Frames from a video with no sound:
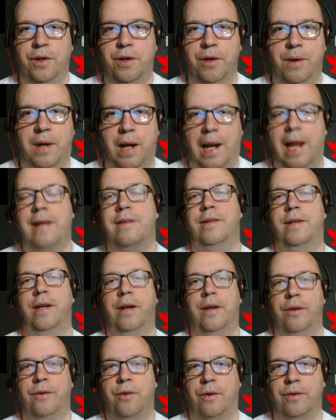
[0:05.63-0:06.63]
Who,
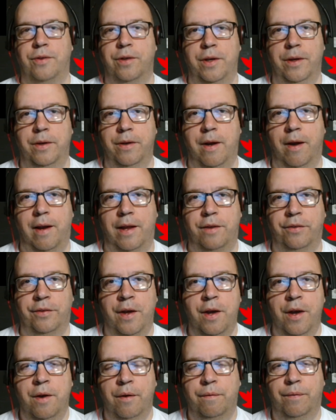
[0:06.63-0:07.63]
classic Doctor Who, no less,
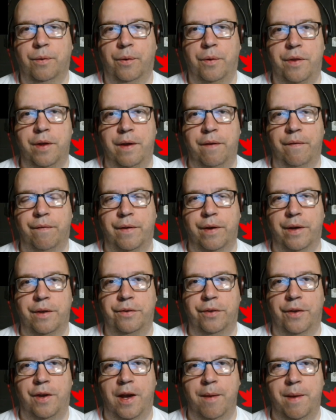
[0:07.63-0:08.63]
for the
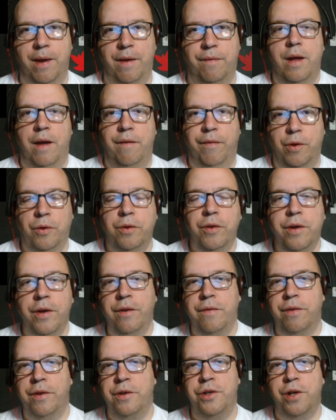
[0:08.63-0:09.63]
first time. If you're new
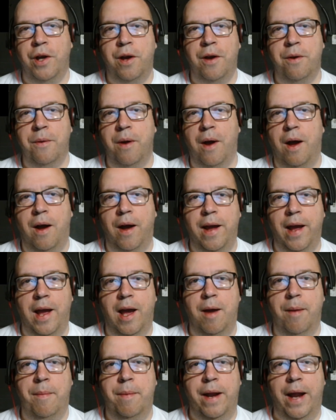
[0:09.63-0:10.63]
to the show, I
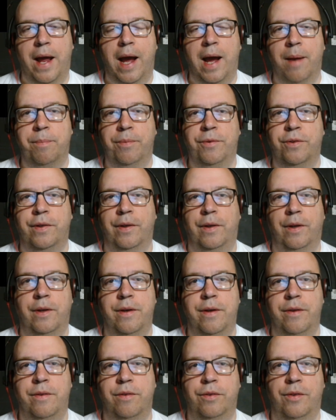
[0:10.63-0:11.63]
am an
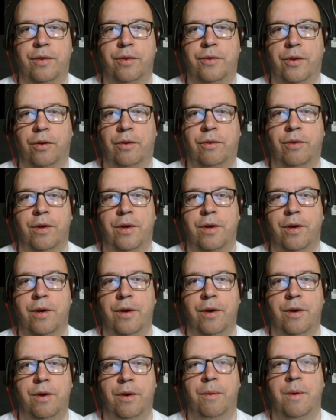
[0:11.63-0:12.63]
absolute Doctor
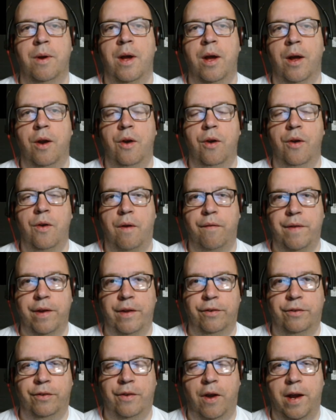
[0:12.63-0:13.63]
Who
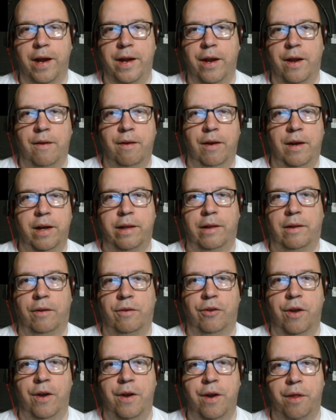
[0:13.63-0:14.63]
novice. I know little
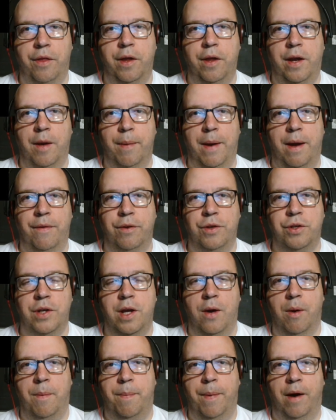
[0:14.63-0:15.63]
to nothing about the
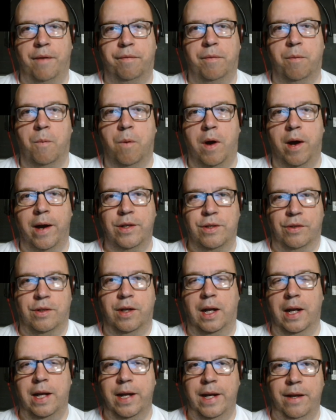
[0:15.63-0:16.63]
show, apart from what I just
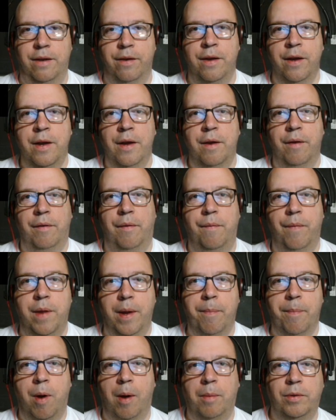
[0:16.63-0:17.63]
gleaned from
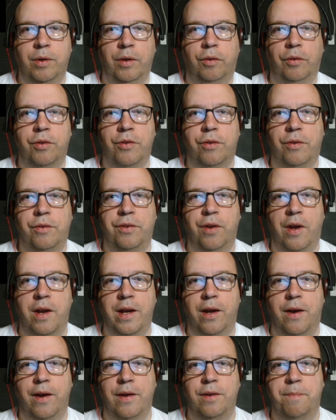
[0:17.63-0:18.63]
the pop cultural
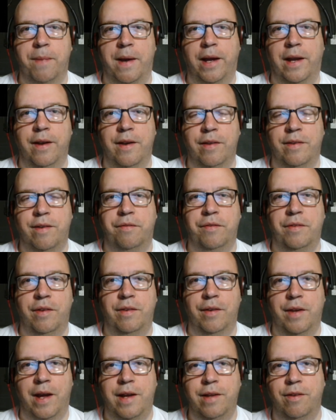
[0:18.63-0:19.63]
zeitgeist back in the
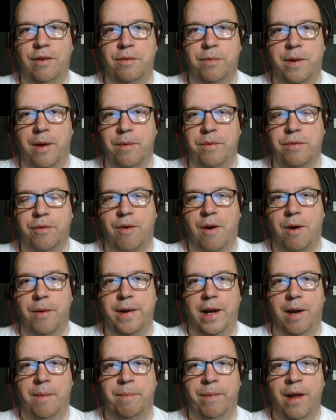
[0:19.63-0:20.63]
70s and 80s when I was
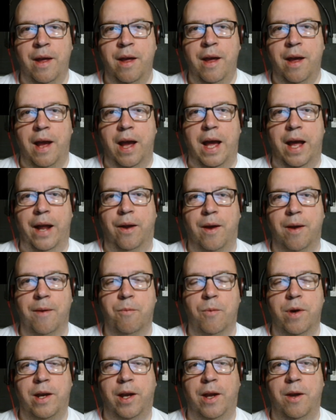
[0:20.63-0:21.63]
growing up, and I
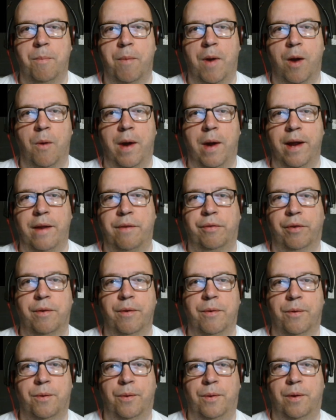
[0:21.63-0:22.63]
am working my way
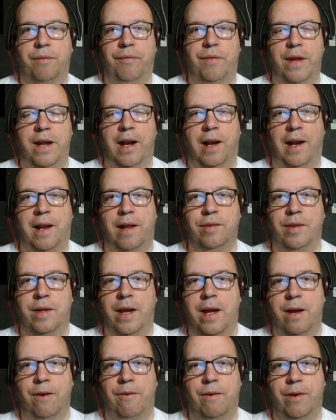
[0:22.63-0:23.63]
through all of the
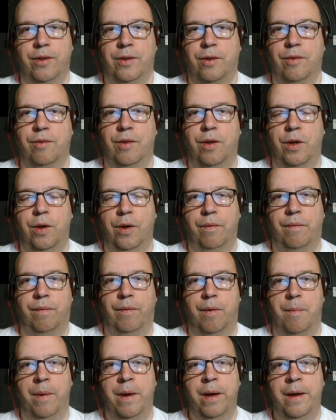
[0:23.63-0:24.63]
classic era Doctor Who
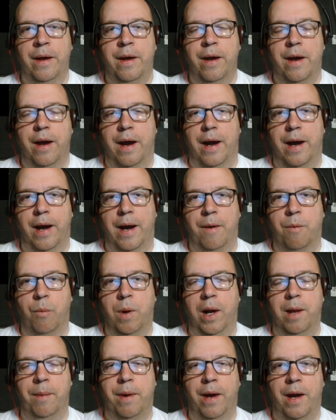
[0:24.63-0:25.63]
from
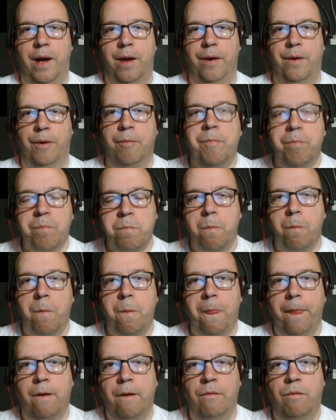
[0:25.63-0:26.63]
William Hartnell
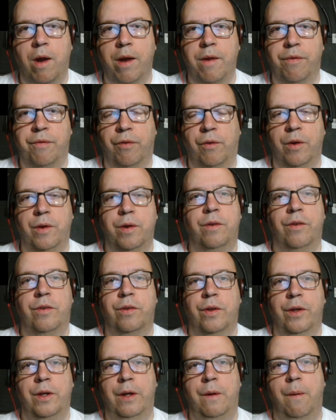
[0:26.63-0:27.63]
right through
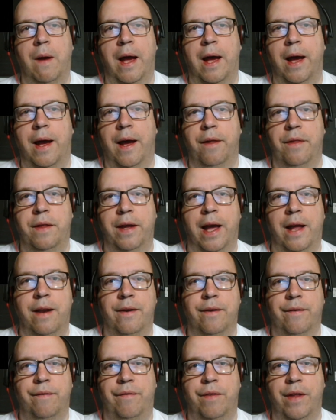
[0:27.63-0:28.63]
to the
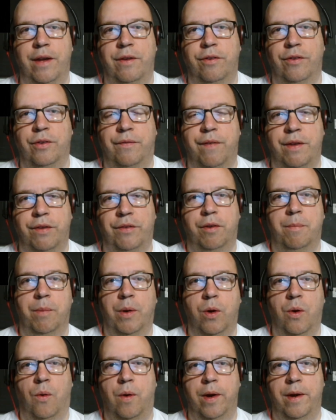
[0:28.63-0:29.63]
end of the Sylvester
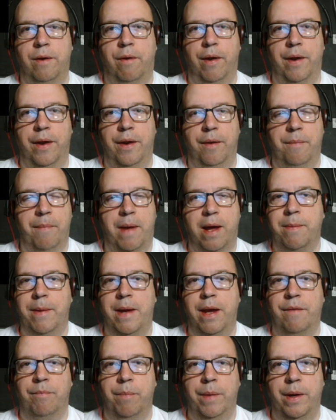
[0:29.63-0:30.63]
McCoy run, and maybe
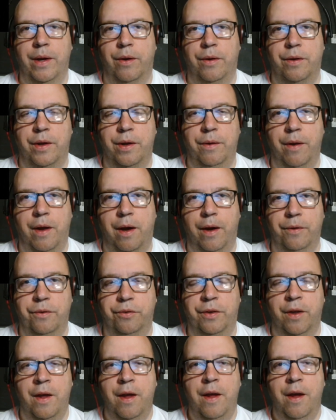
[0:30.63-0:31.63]
even beyond, who knows.